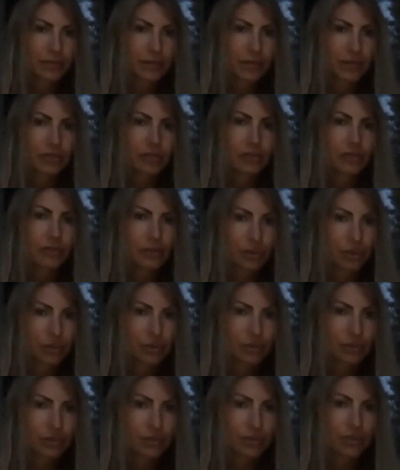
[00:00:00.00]
to
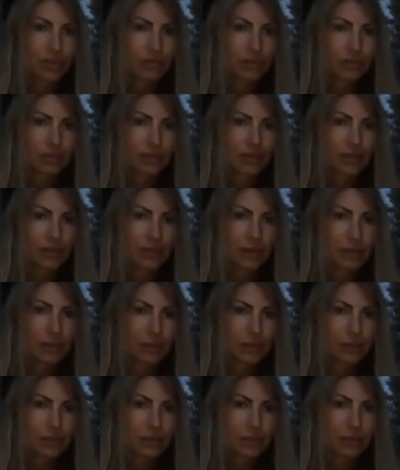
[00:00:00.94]
dissolve
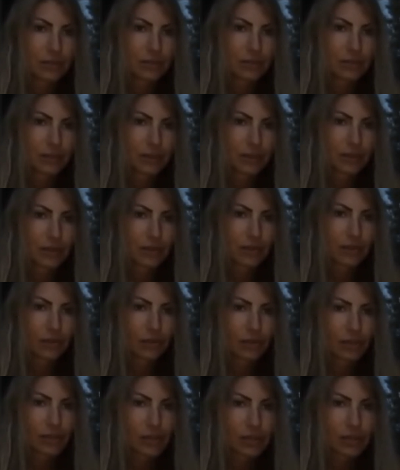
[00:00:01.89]
self-doubts through
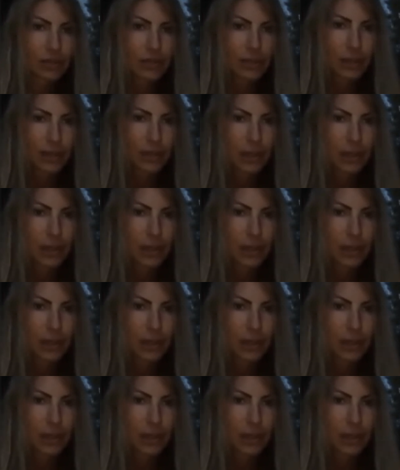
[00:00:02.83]
this